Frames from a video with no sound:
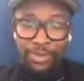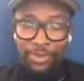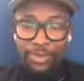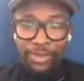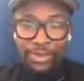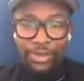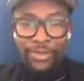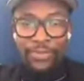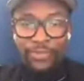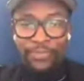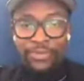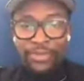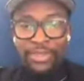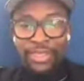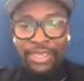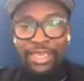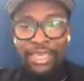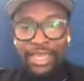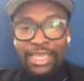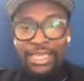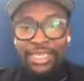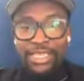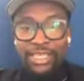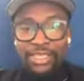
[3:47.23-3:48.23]
But
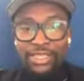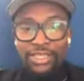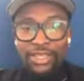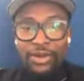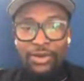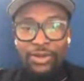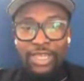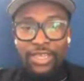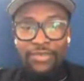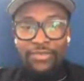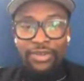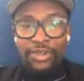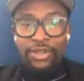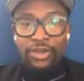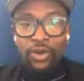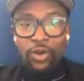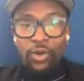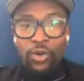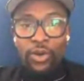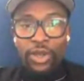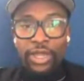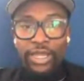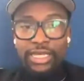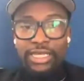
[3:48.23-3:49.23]
you know, even
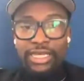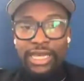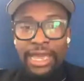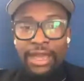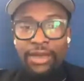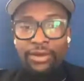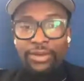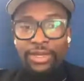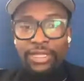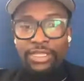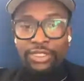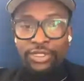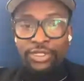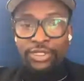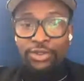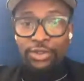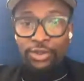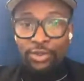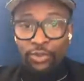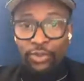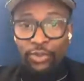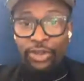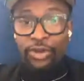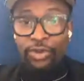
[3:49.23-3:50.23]
going out into the
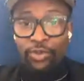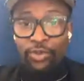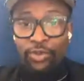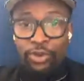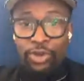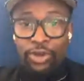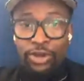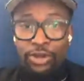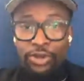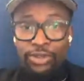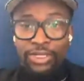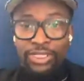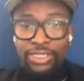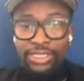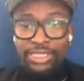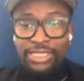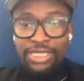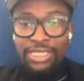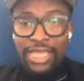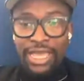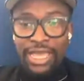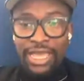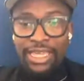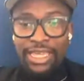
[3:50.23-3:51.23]
real world, it's
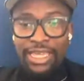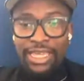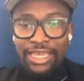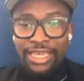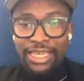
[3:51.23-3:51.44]
like,